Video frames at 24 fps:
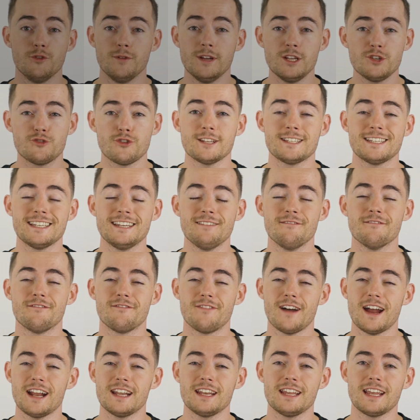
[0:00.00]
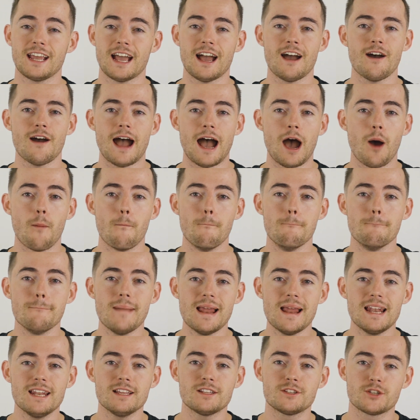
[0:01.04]
you're interested in finding out how
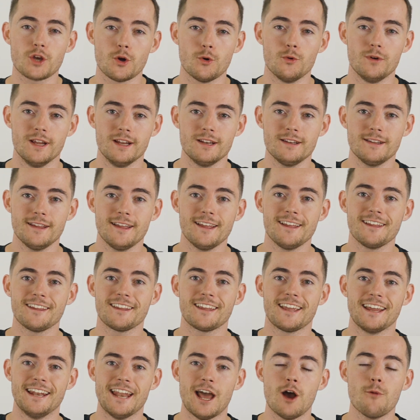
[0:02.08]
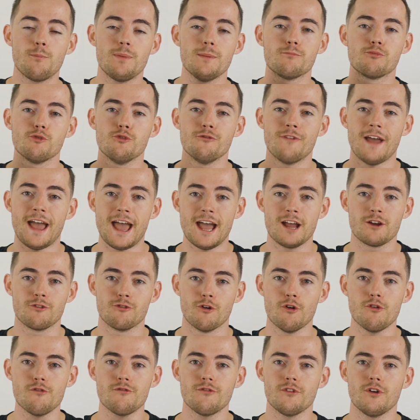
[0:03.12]
melatonin can help improve hair
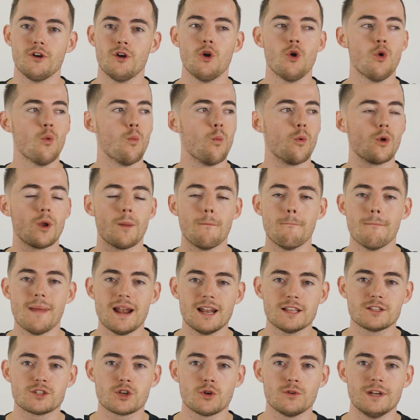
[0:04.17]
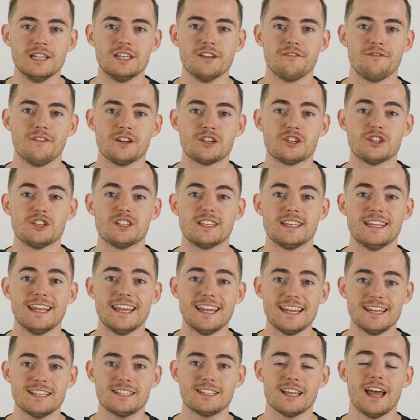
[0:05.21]
growth, what a melatonin deficiency
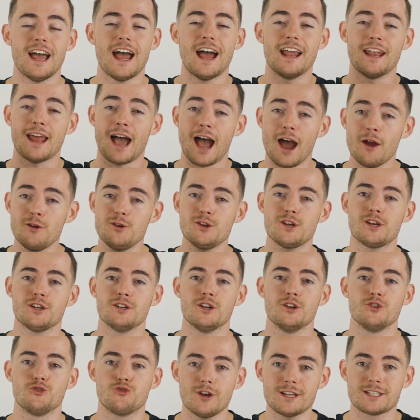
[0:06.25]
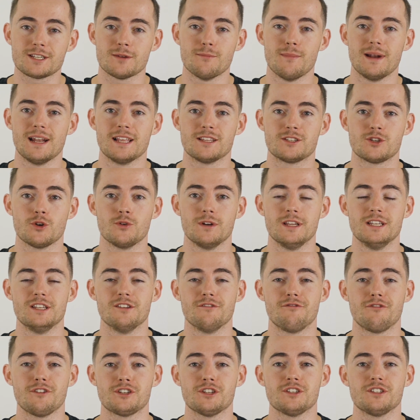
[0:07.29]
is, and how you can address a melatonin
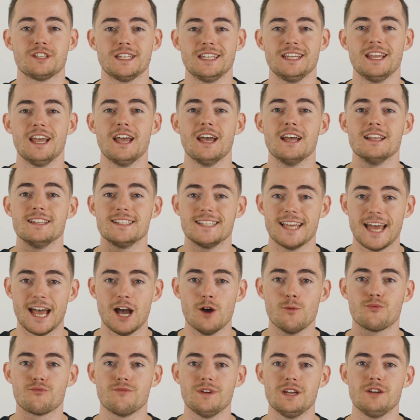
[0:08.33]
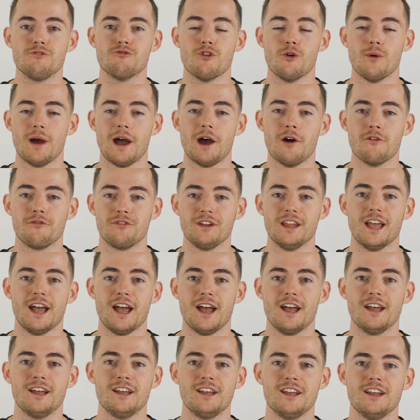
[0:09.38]
deficiency to help regrow healthy
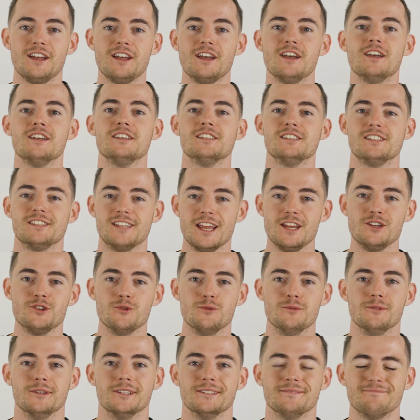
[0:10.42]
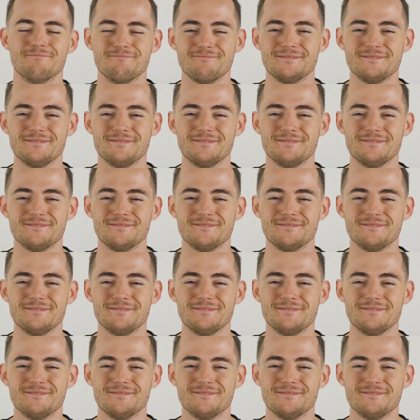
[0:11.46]
hair, stay tuned.